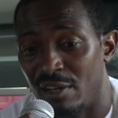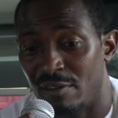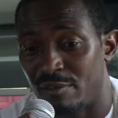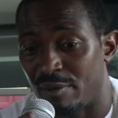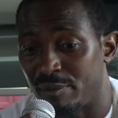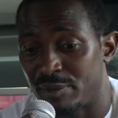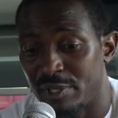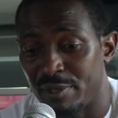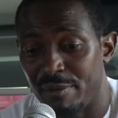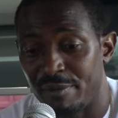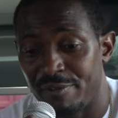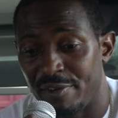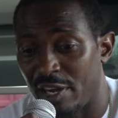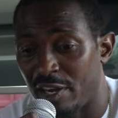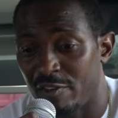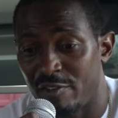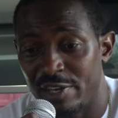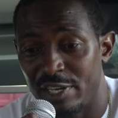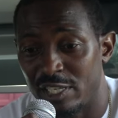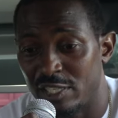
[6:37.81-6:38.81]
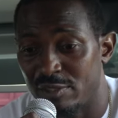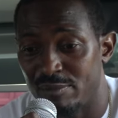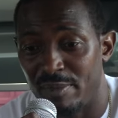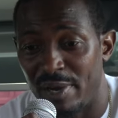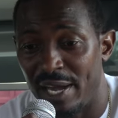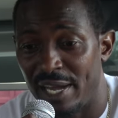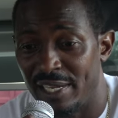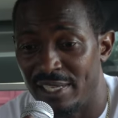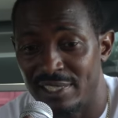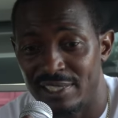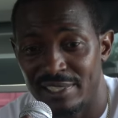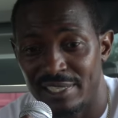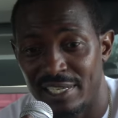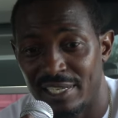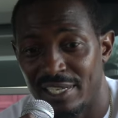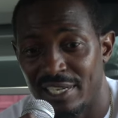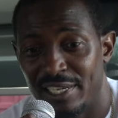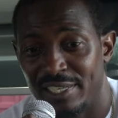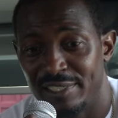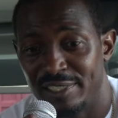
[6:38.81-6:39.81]
from some of our greatest minds,
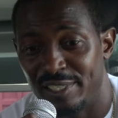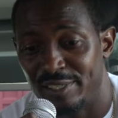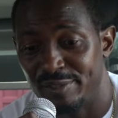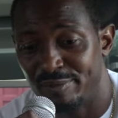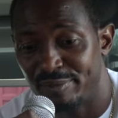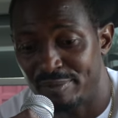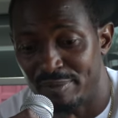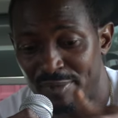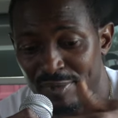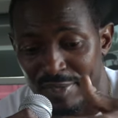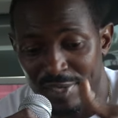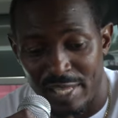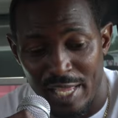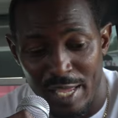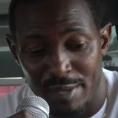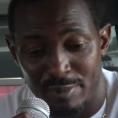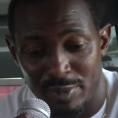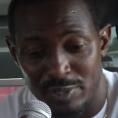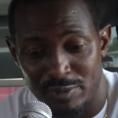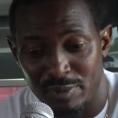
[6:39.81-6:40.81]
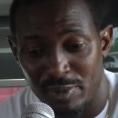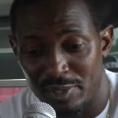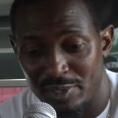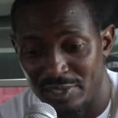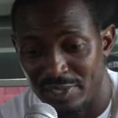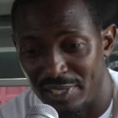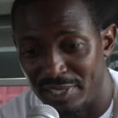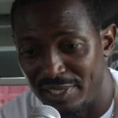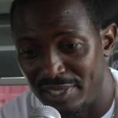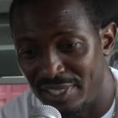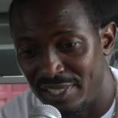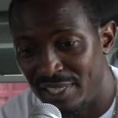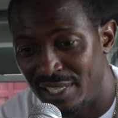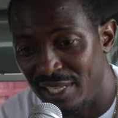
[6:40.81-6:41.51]
like uh, you know, Amos Wilson,